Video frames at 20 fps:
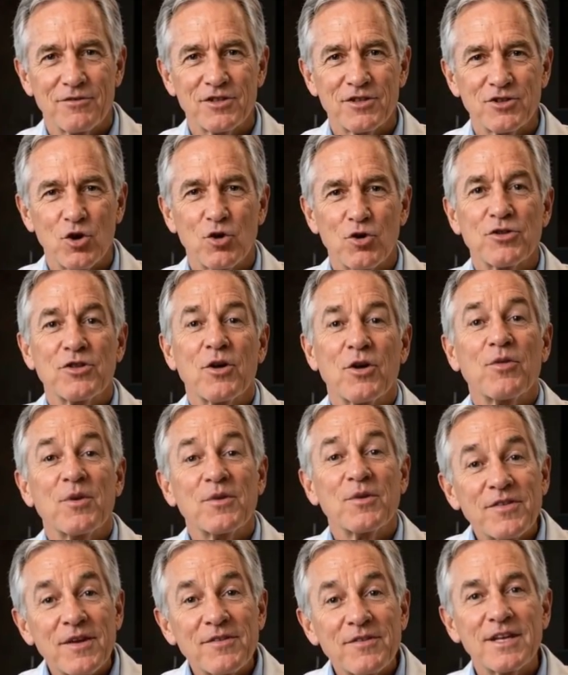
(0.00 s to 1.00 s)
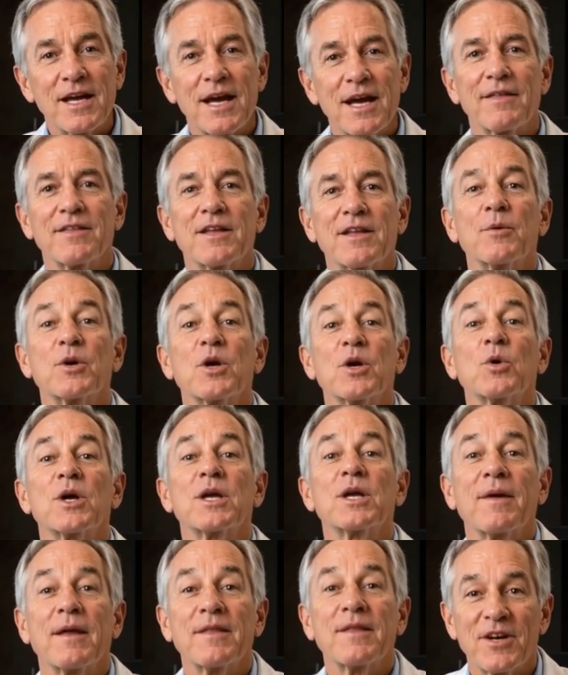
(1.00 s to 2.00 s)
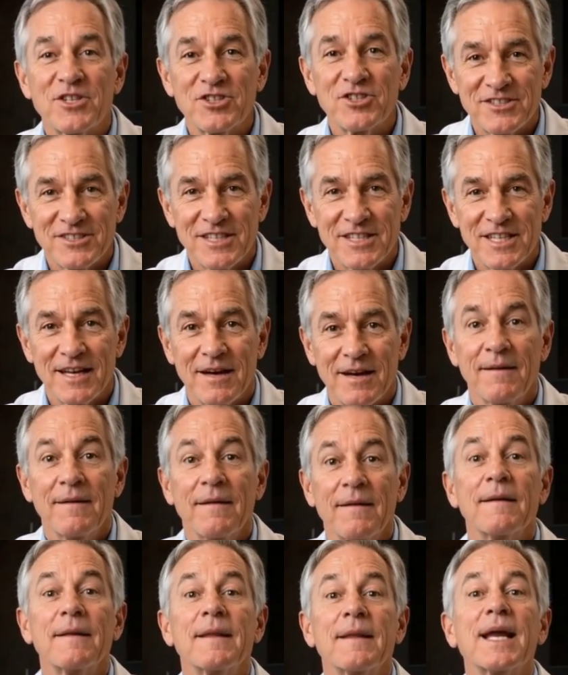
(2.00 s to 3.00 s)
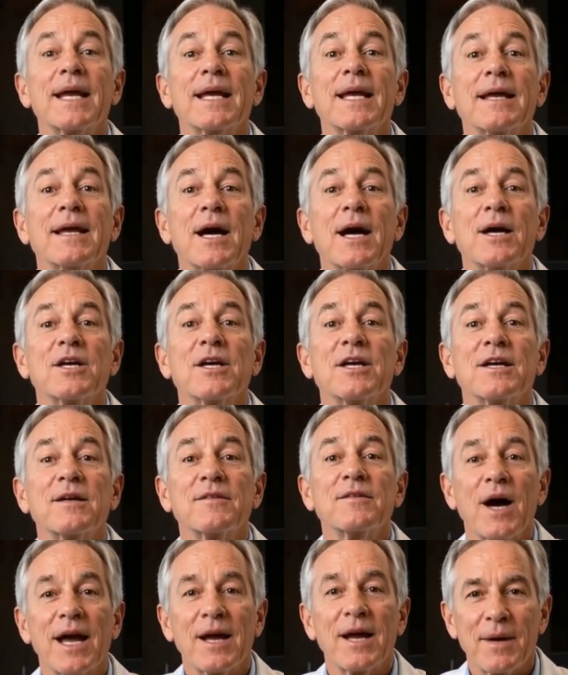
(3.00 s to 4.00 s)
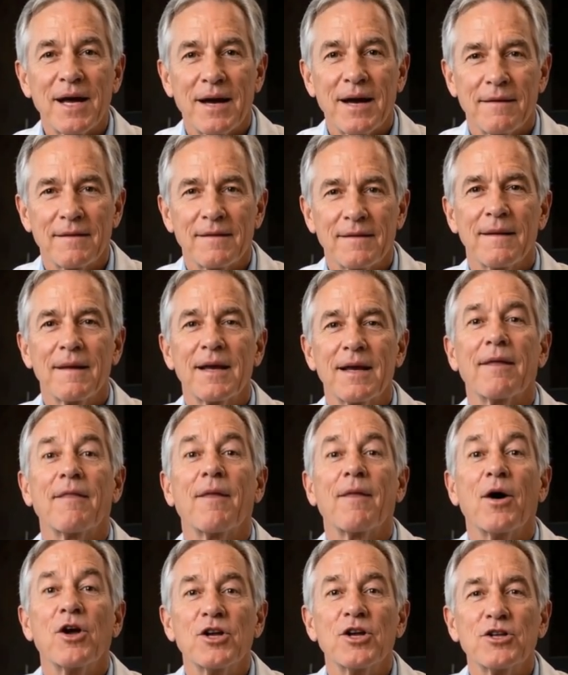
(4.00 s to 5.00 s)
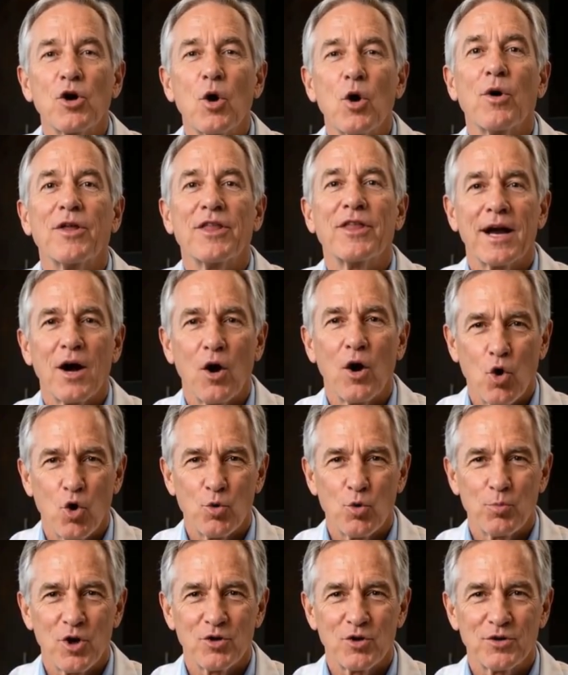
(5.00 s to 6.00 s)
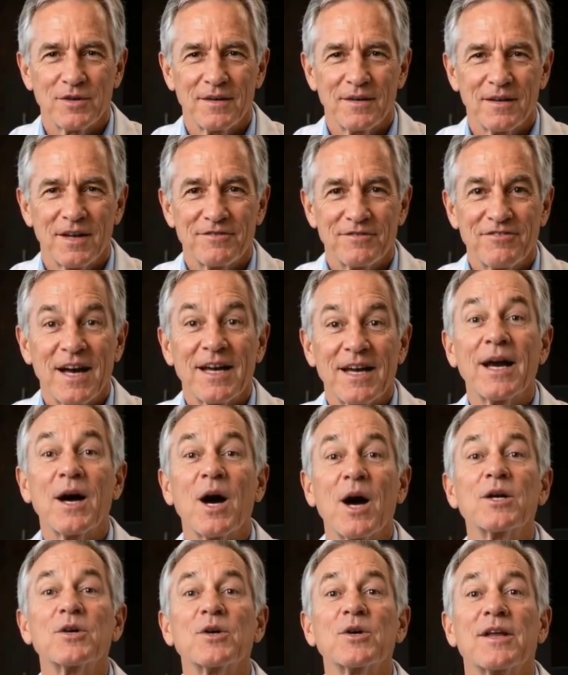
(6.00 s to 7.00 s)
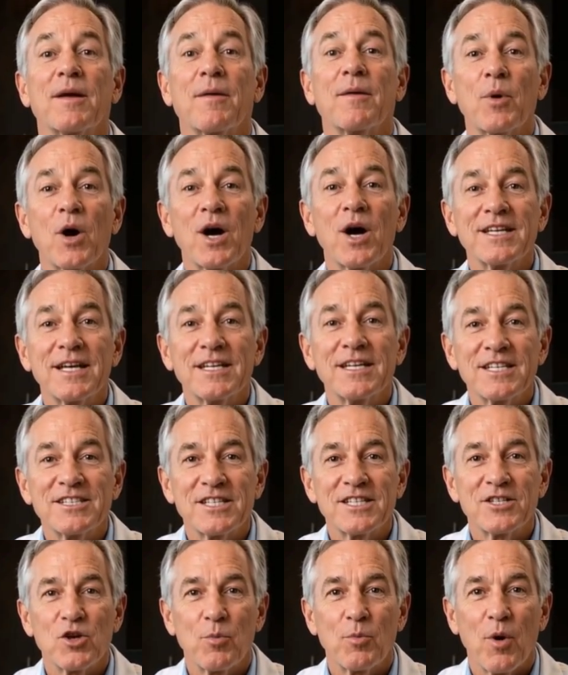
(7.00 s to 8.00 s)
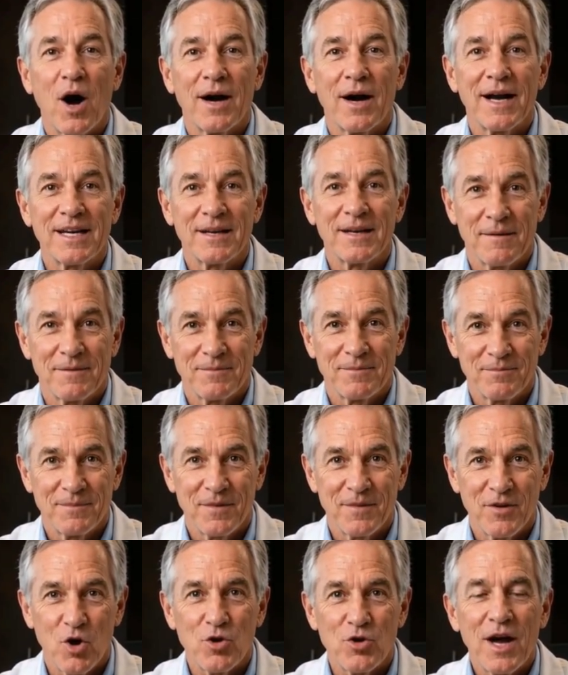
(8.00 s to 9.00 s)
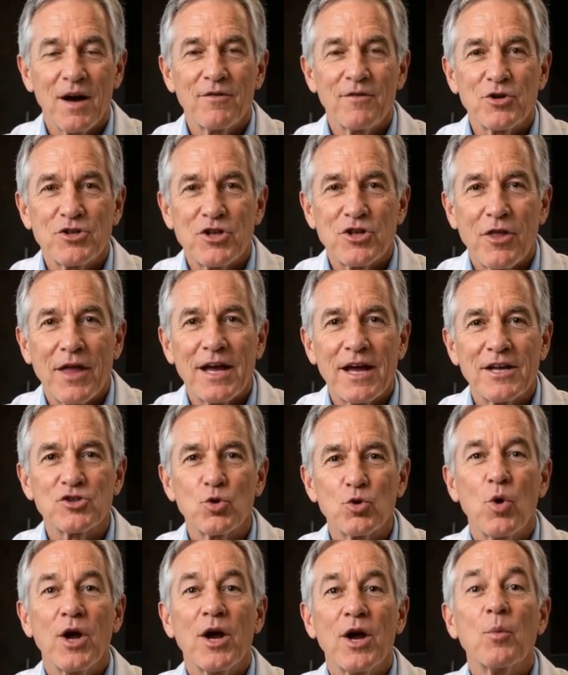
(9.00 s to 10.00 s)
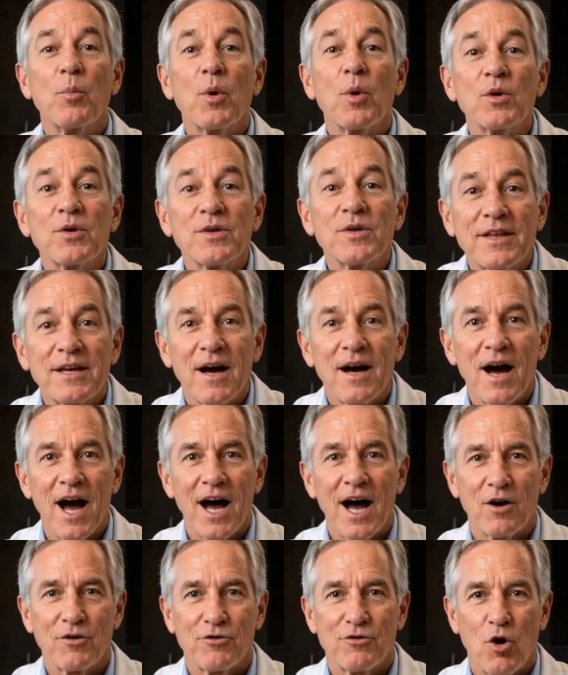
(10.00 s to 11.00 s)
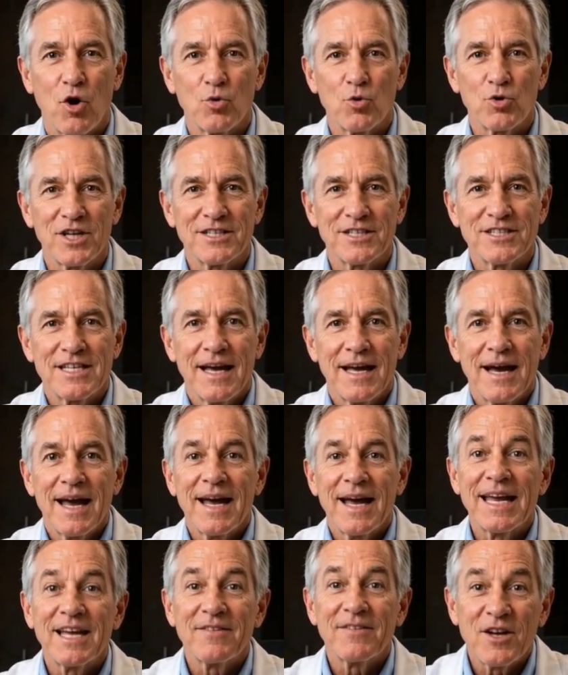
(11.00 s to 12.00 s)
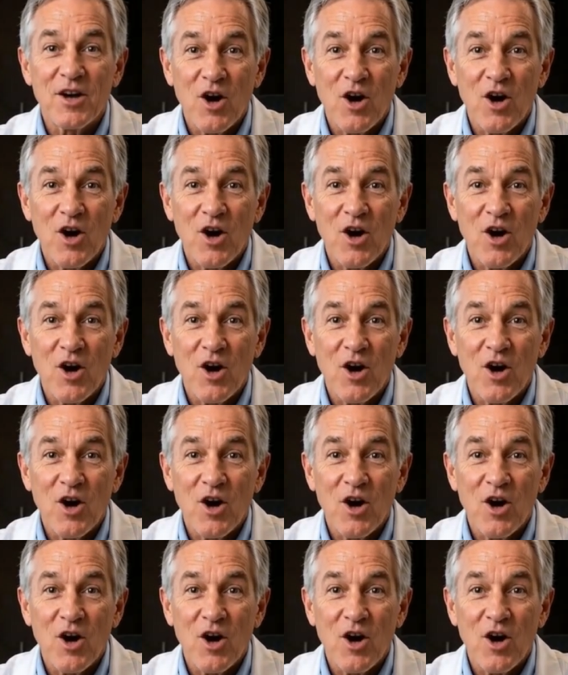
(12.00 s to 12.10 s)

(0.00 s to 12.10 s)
adults over 50 have some degree of deficiency. And it's not just a vitamin. It functions almost like a hormone, affecting hundreds of processes in your body. Low levels are linked to weaker bones, higher fall risk, and even